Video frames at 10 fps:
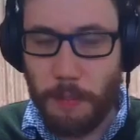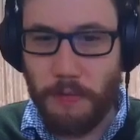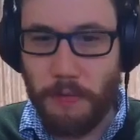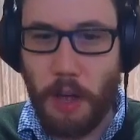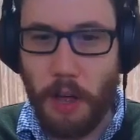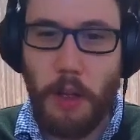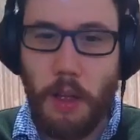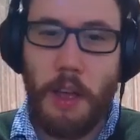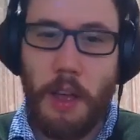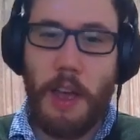EPFL.
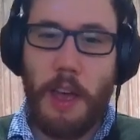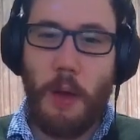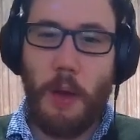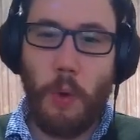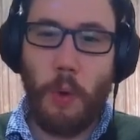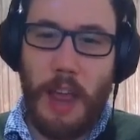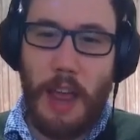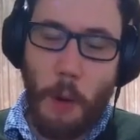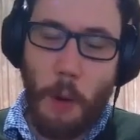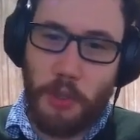
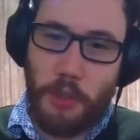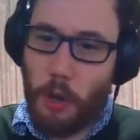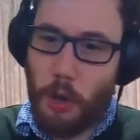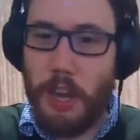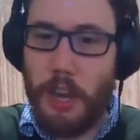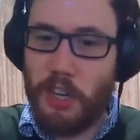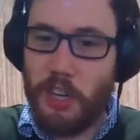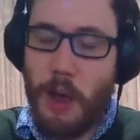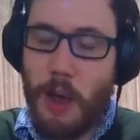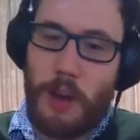We output the
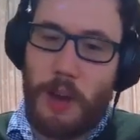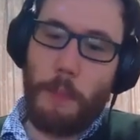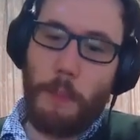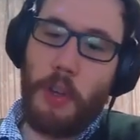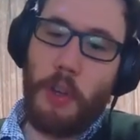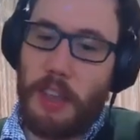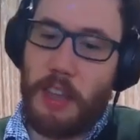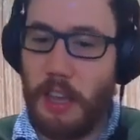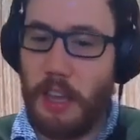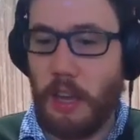location and we output
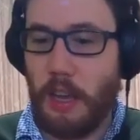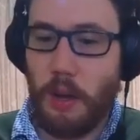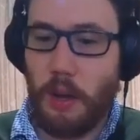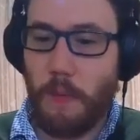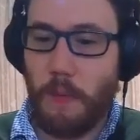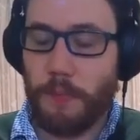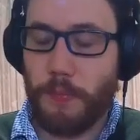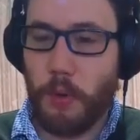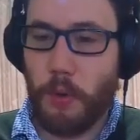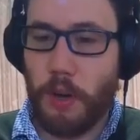the
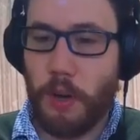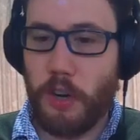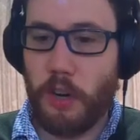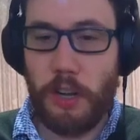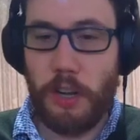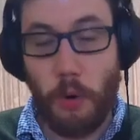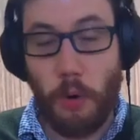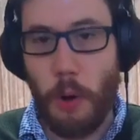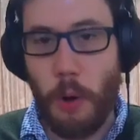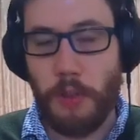quaternion,
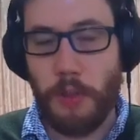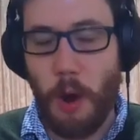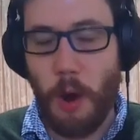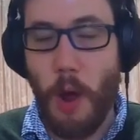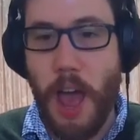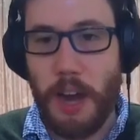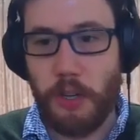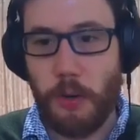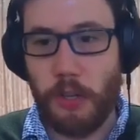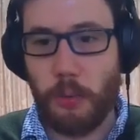or we output the
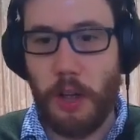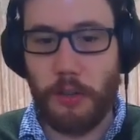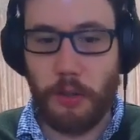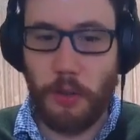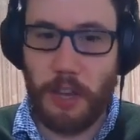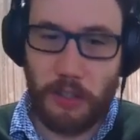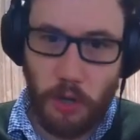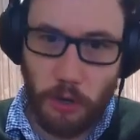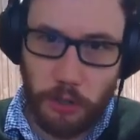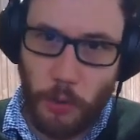attitude as well. So that's
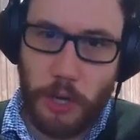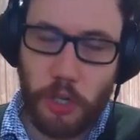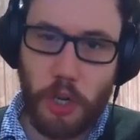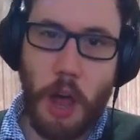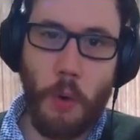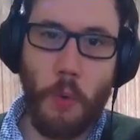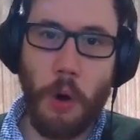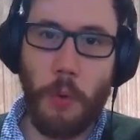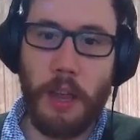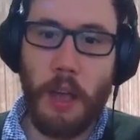called a straight shot,
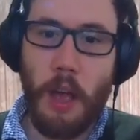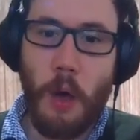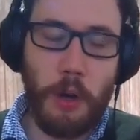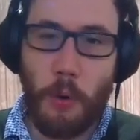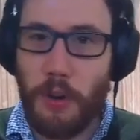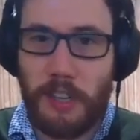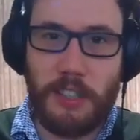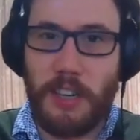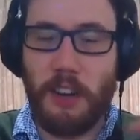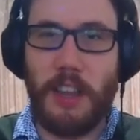where we don't
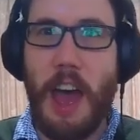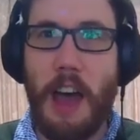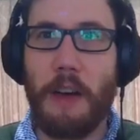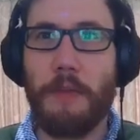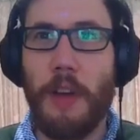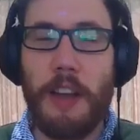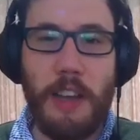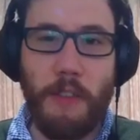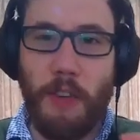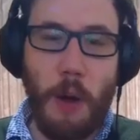necessarily have
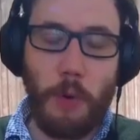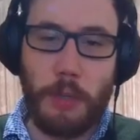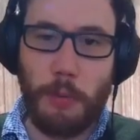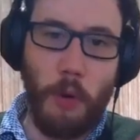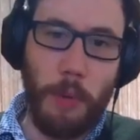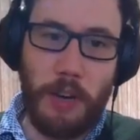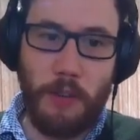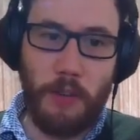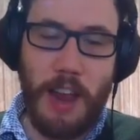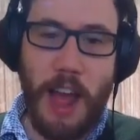different networks performing
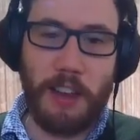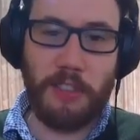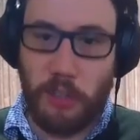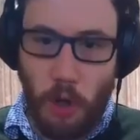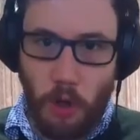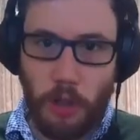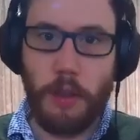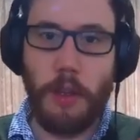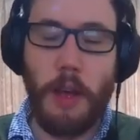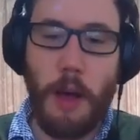different tasks. It's all
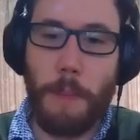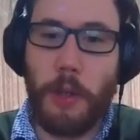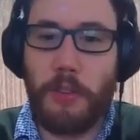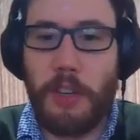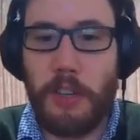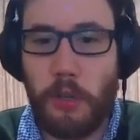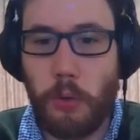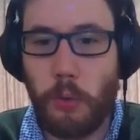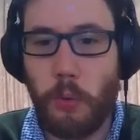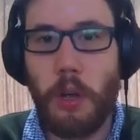built
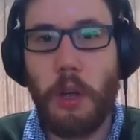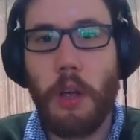into